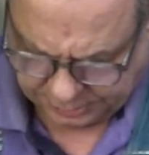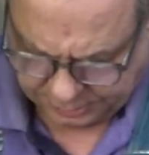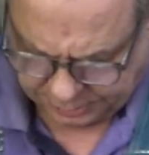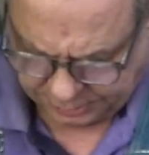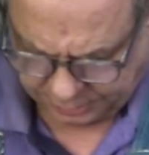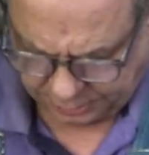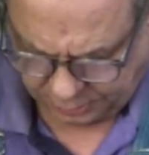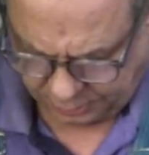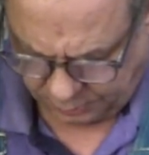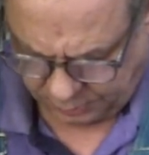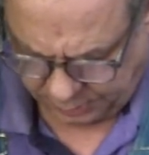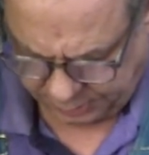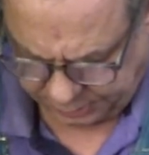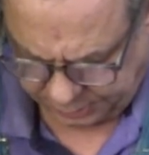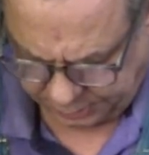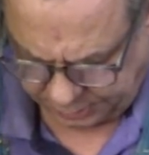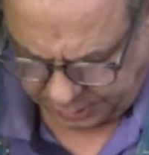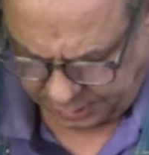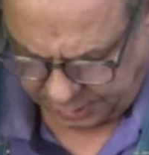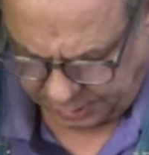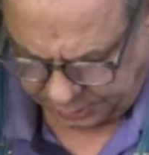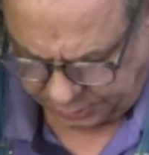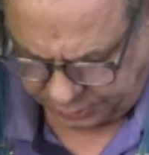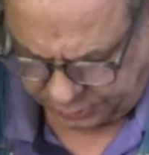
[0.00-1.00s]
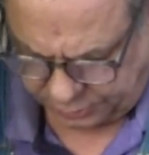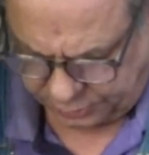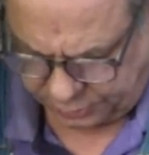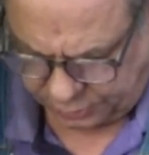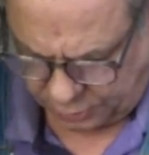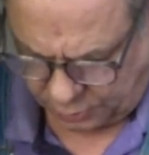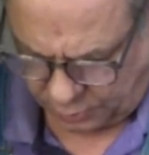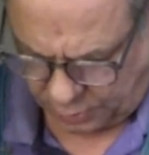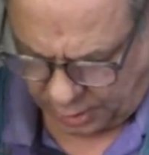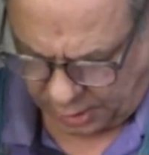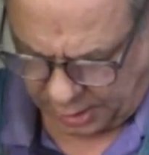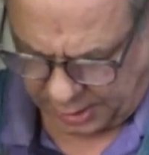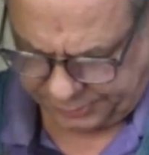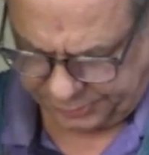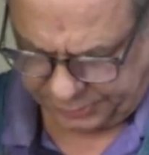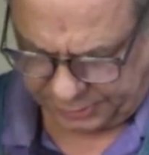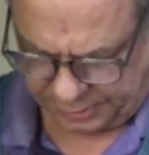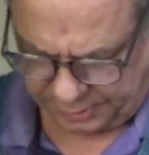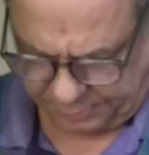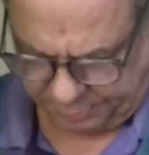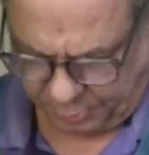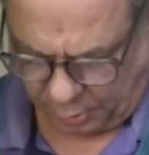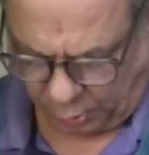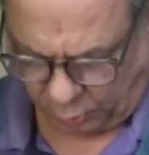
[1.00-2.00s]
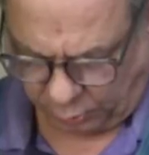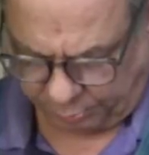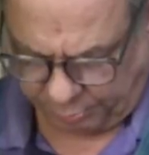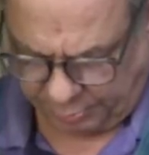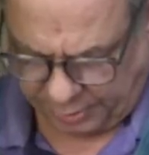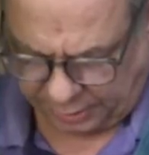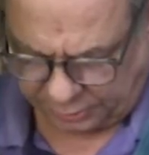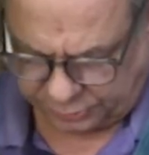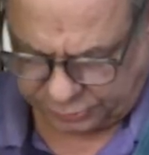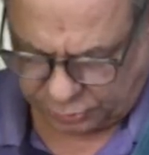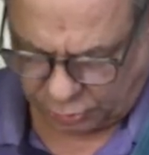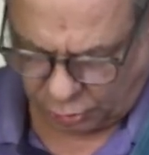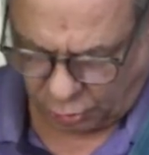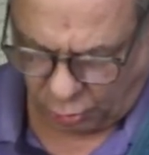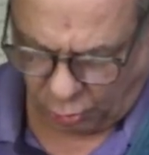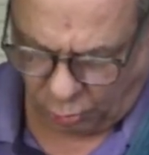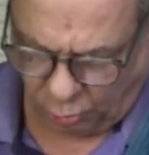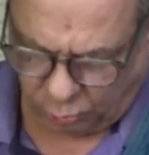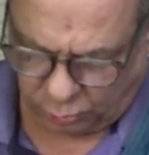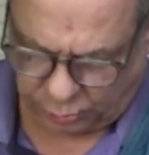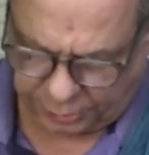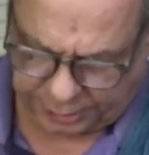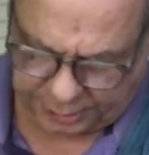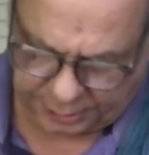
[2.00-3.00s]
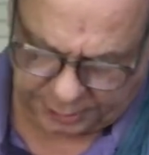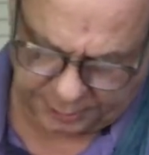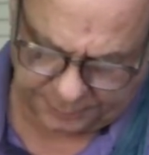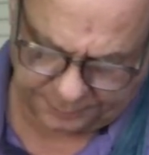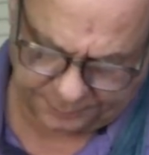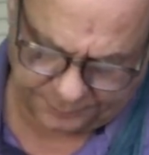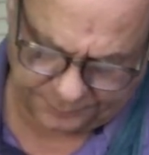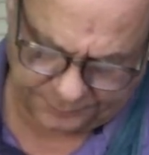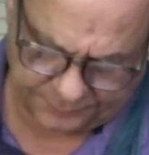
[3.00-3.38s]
You don't want the gun so hot that it melts a hole in it.